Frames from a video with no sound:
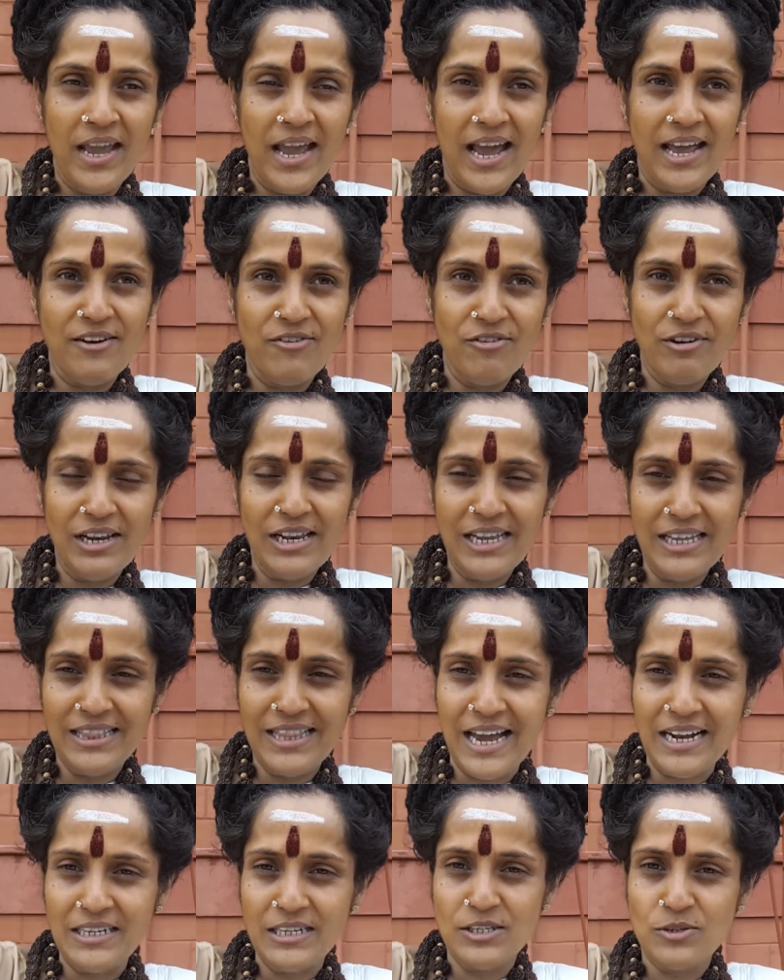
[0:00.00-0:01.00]
And really
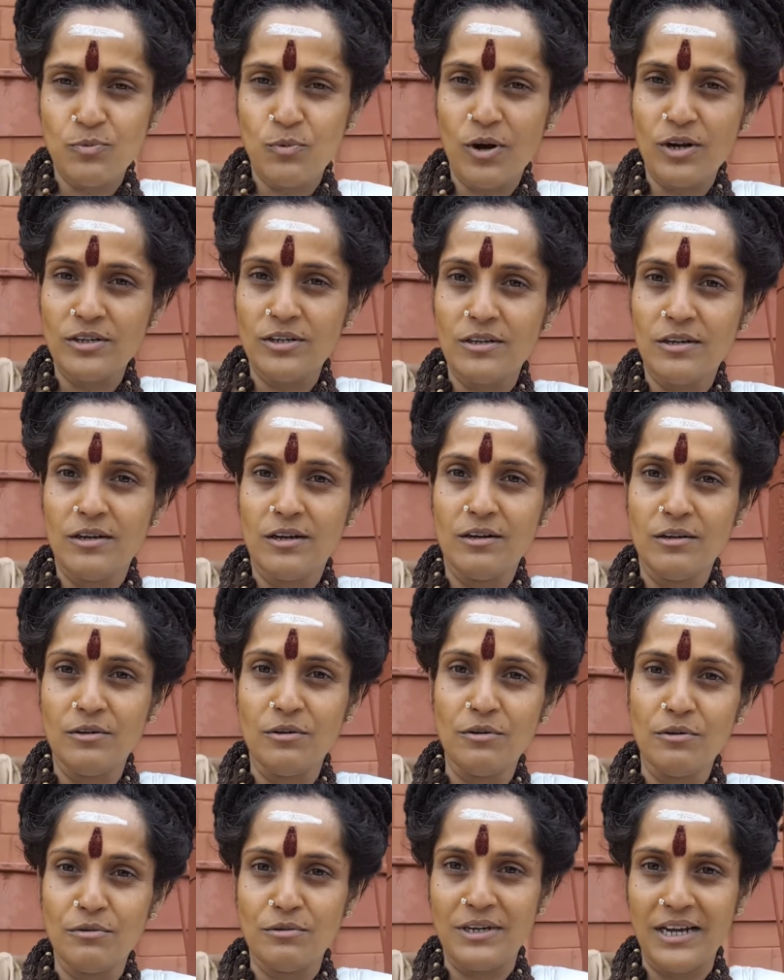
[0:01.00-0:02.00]
that is what
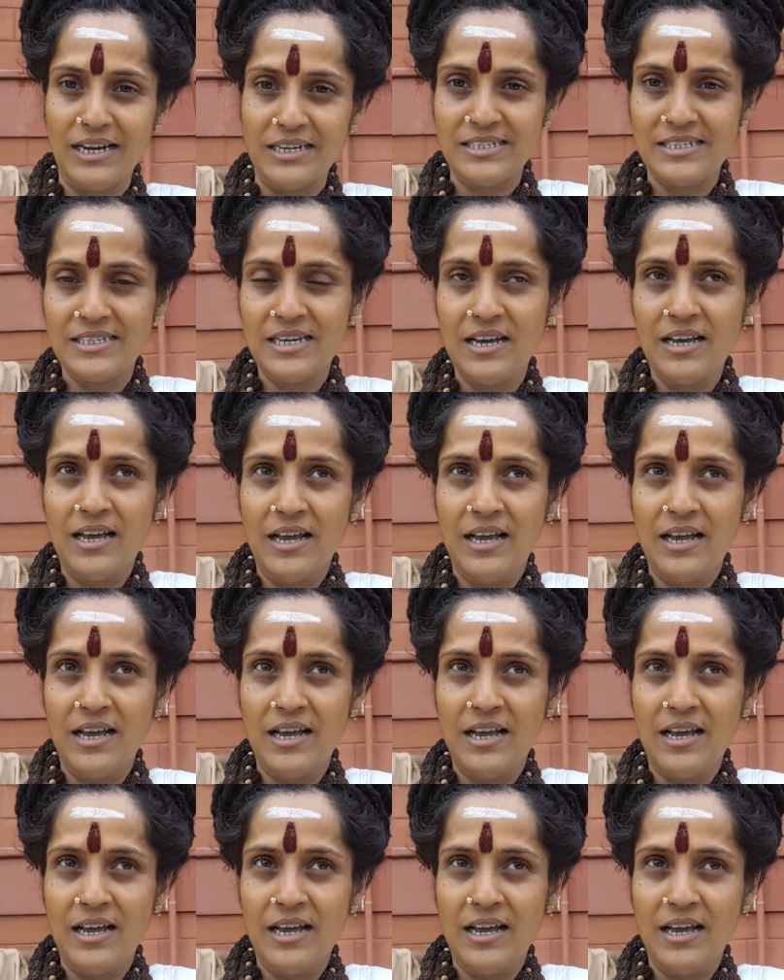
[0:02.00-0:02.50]
Guru does.